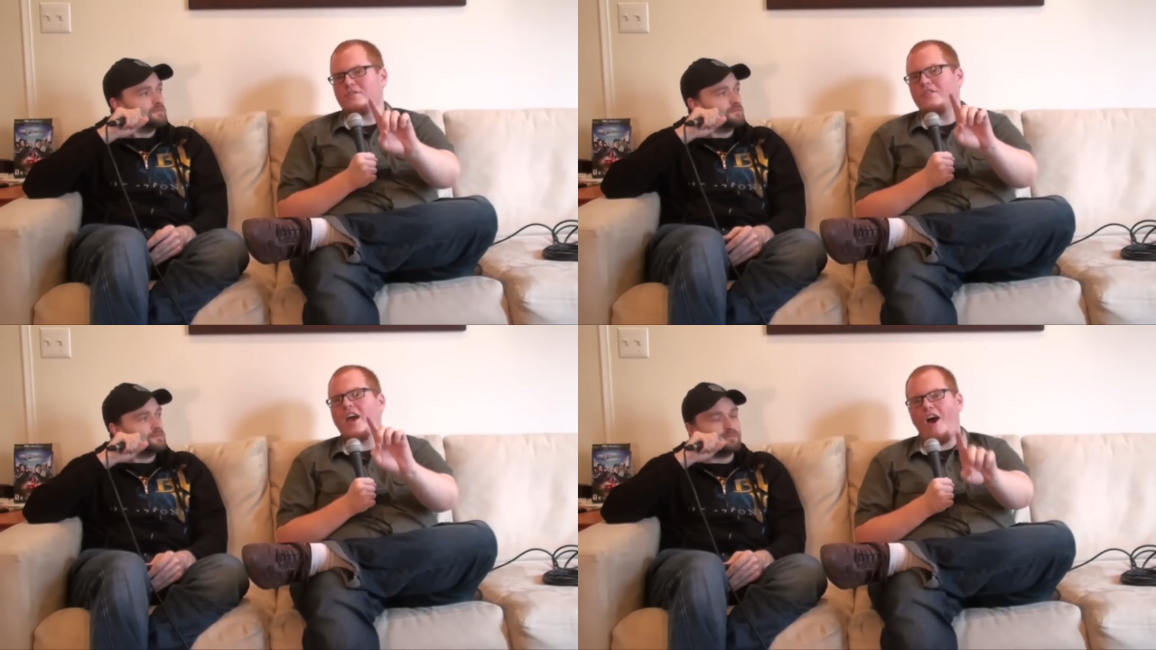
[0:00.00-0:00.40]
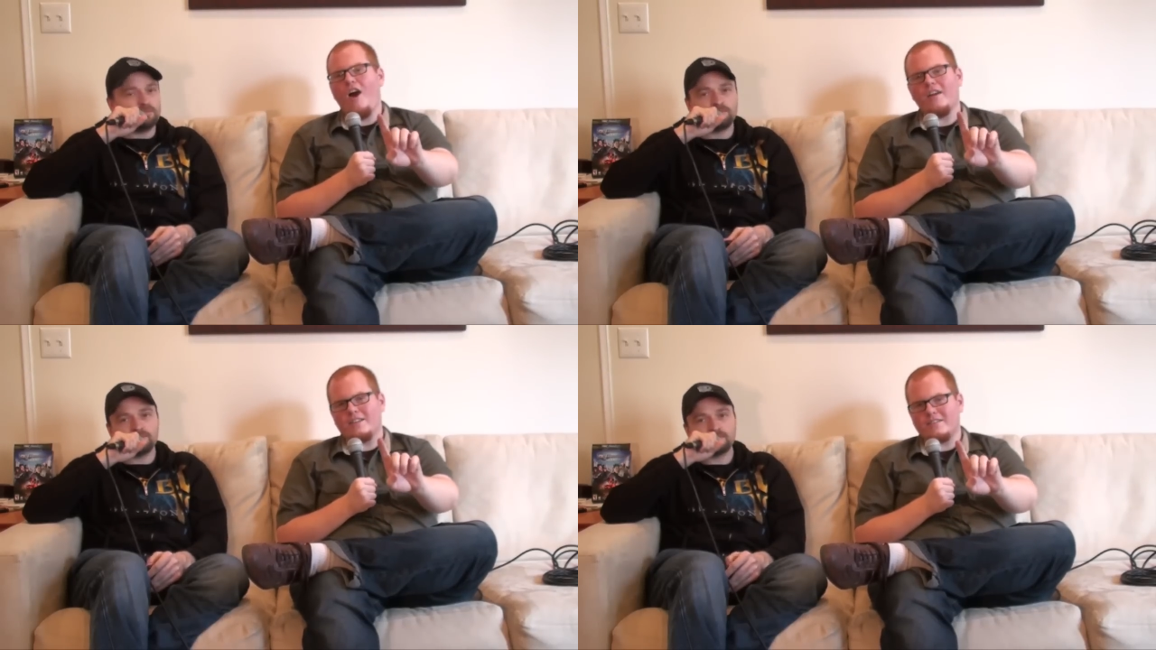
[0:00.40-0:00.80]
Speaker 1: which they
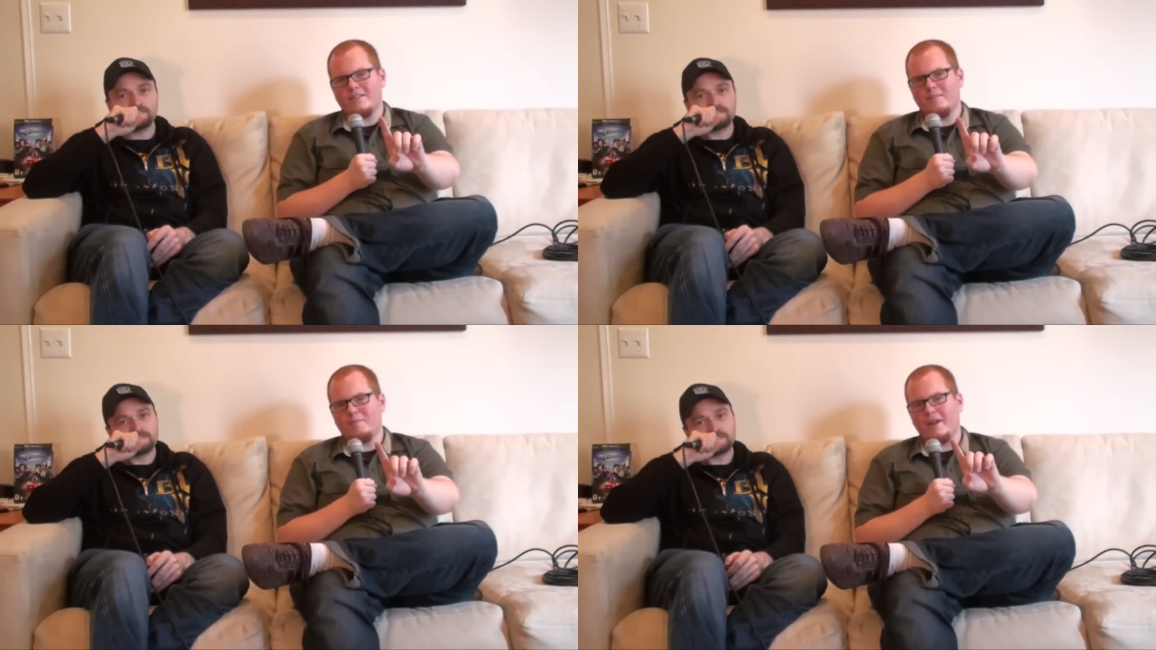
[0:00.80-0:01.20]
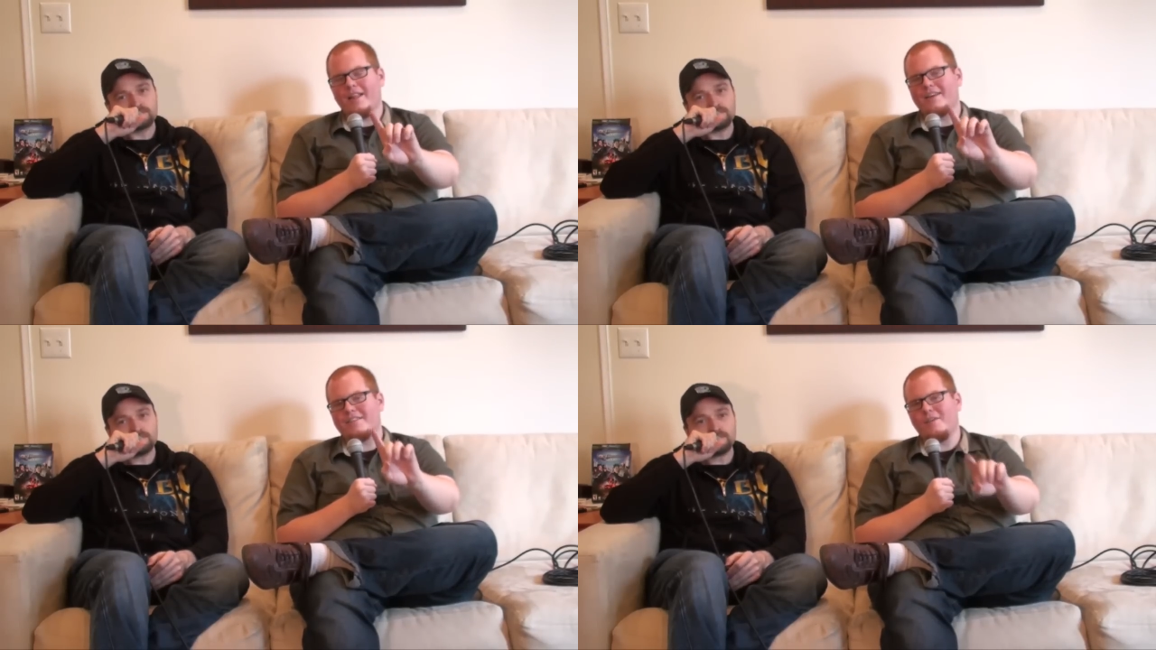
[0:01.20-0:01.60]
aren't, but
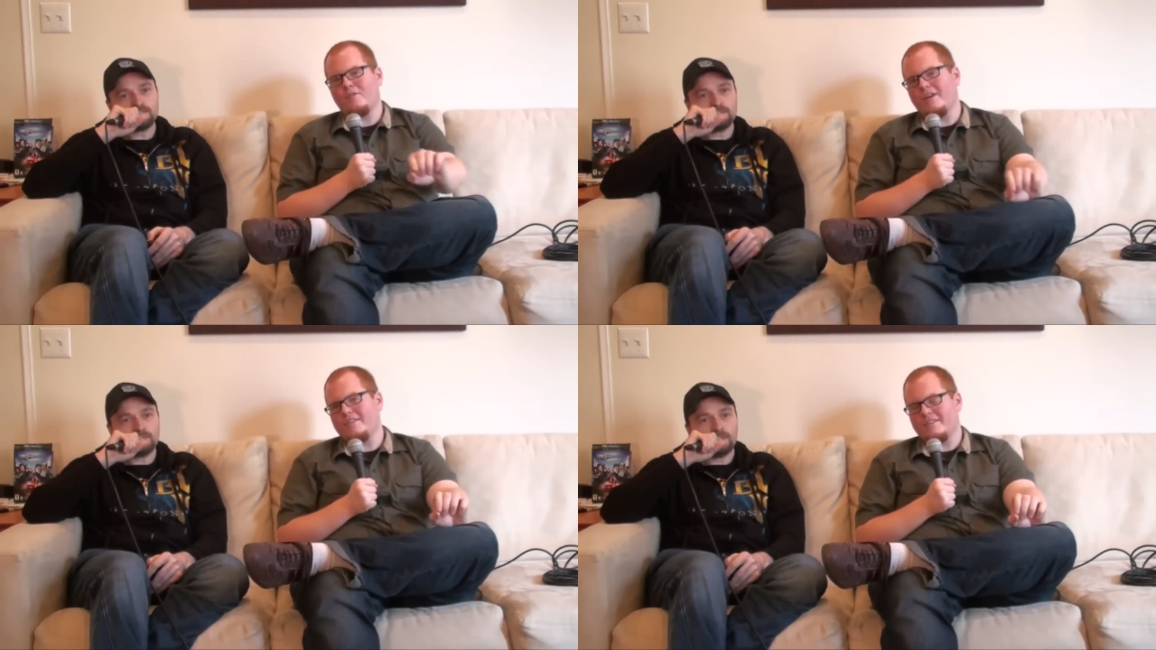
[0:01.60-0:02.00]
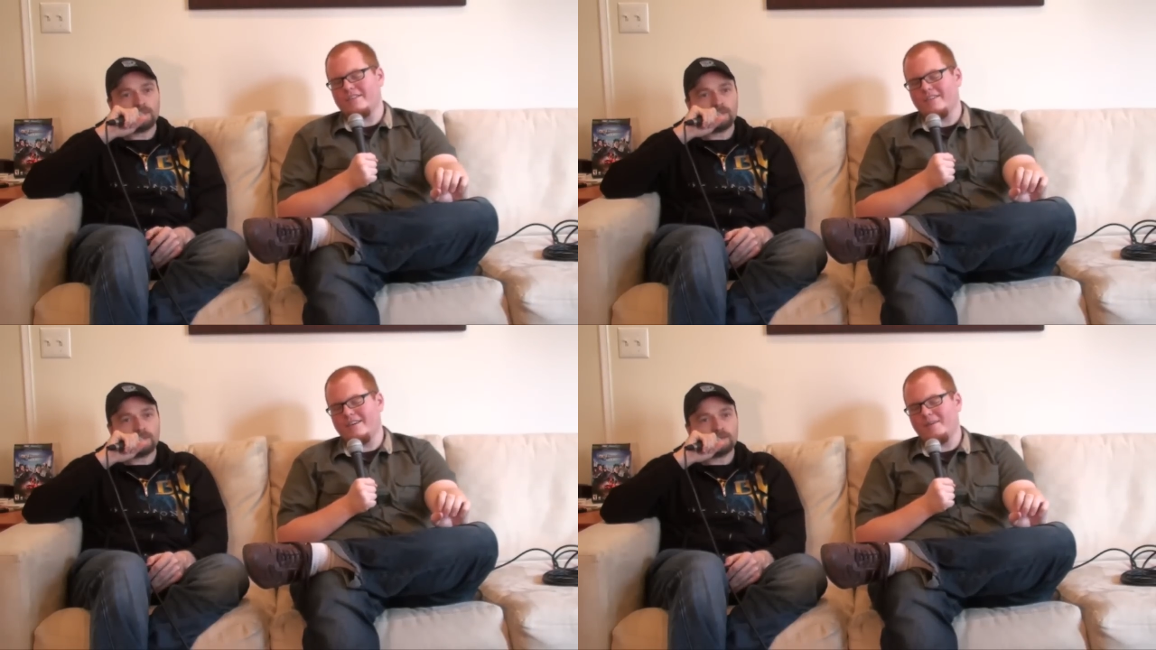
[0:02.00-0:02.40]
I like to have rage
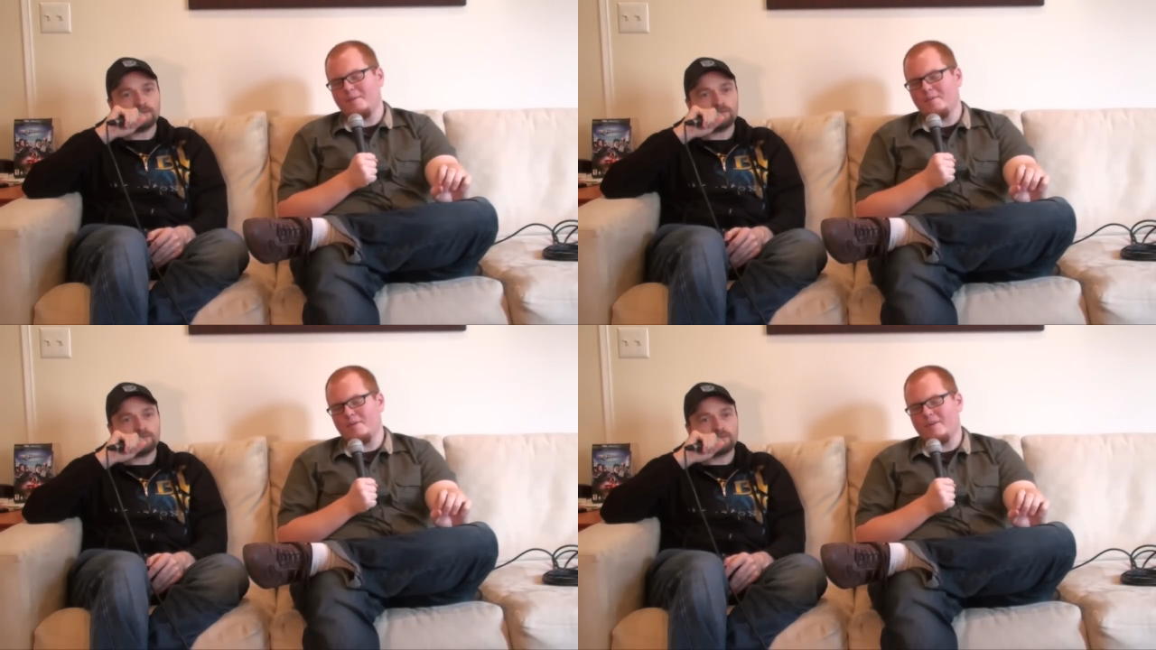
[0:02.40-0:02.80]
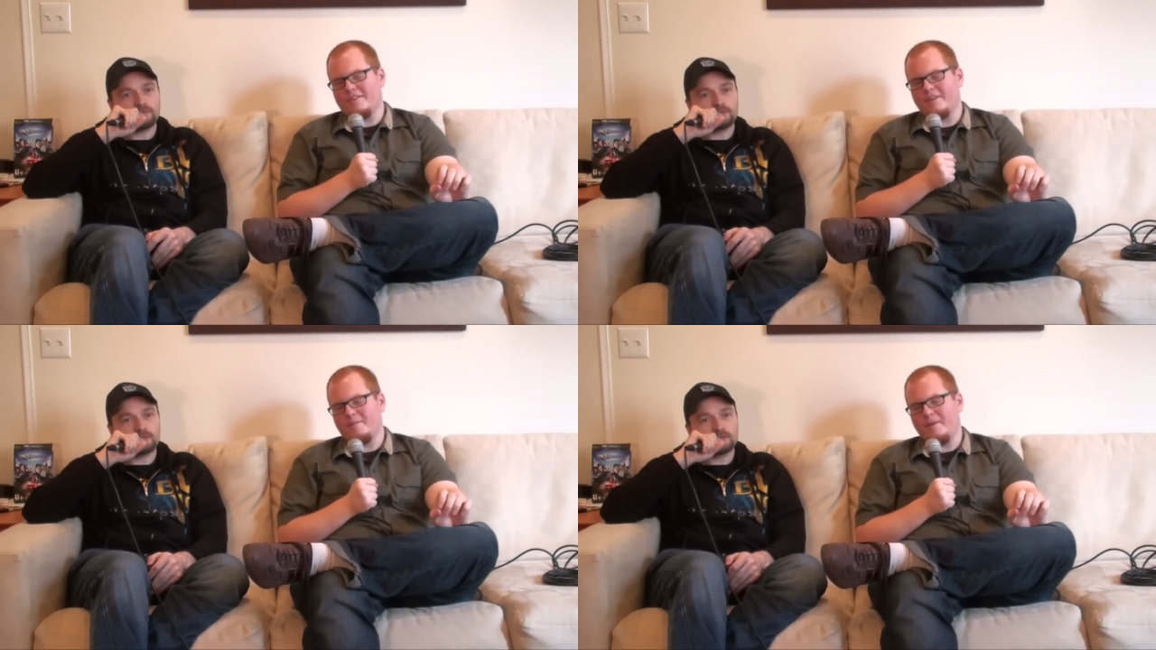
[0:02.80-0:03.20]
at uh, people who aren't here.